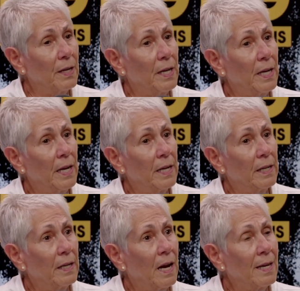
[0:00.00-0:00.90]
And
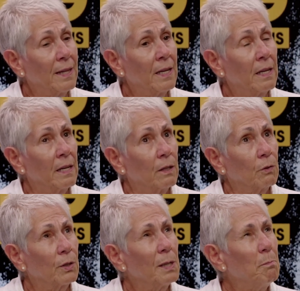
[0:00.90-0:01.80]
I think
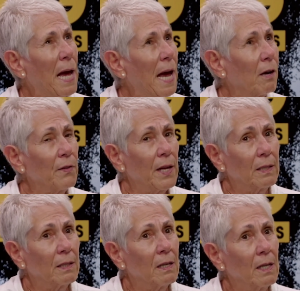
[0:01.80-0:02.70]
looking back on that
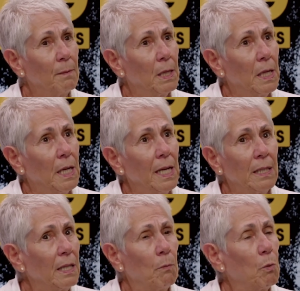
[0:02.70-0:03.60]
time, it,
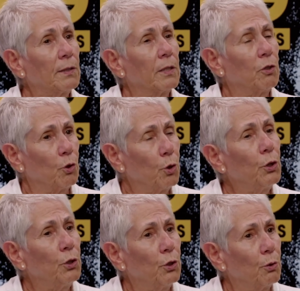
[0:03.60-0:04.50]
it, wasn't that you
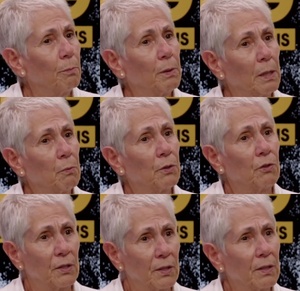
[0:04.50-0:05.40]
couldn't do it, but it was
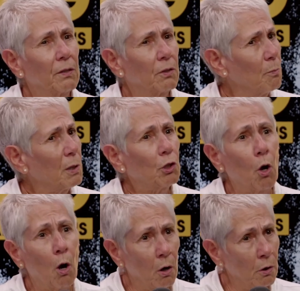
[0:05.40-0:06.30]
just so much
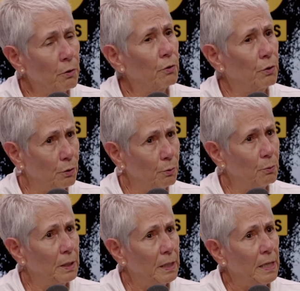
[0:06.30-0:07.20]
harder to do
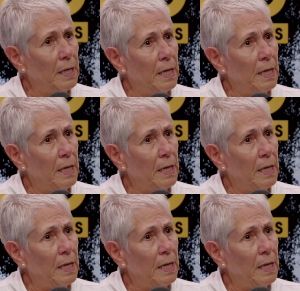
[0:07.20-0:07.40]
it. Mm-hmm.